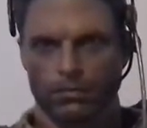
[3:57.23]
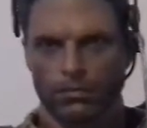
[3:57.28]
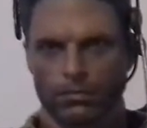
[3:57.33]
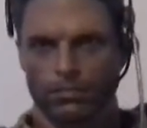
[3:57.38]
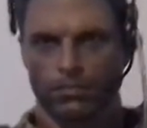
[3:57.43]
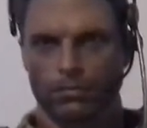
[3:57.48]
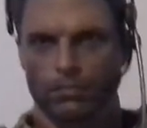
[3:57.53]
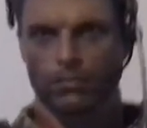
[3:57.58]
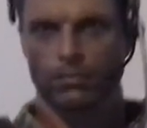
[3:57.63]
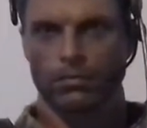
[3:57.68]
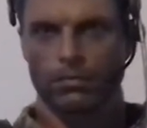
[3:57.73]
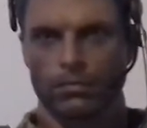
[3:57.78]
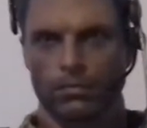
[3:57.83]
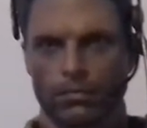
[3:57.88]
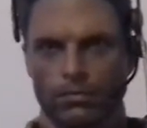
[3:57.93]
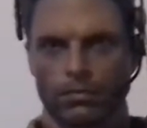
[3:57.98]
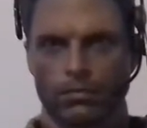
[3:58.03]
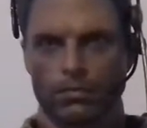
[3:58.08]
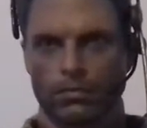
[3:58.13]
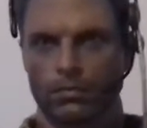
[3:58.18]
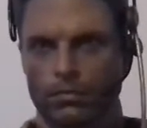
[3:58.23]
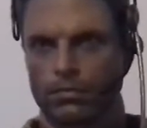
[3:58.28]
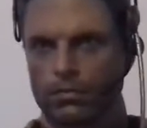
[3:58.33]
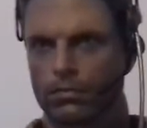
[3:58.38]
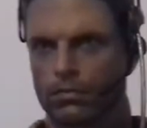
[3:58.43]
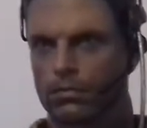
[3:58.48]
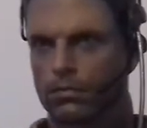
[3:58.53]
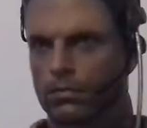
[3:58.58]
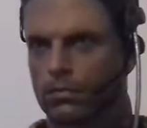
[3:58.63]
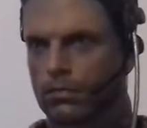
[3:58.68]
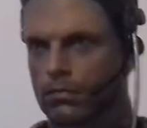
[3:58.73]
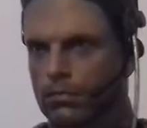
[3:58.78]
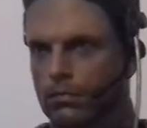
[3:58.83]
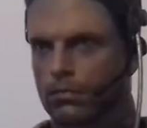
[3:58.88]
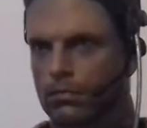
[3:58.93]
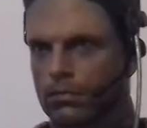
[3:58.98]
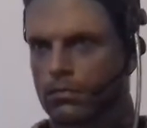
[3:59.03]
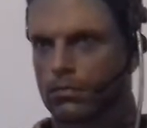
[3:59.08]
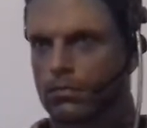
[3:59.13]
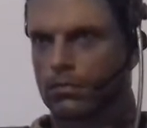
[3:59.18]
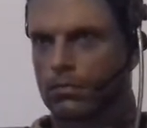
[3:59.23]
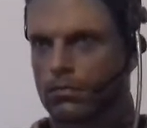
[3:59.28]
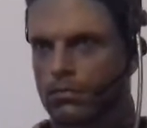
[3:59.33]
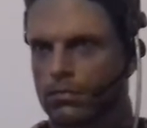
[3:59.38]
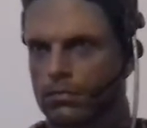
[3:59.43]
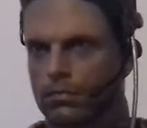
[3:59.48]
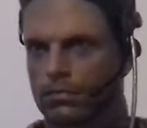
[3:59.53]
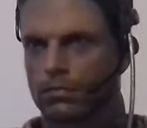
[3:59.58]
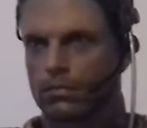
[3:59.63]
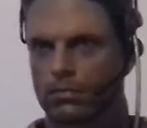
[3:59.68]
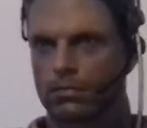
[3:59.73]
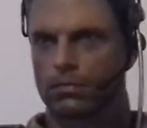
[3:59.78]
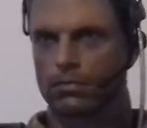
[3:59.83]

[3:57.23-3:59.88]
so anyway I'll just wrap it up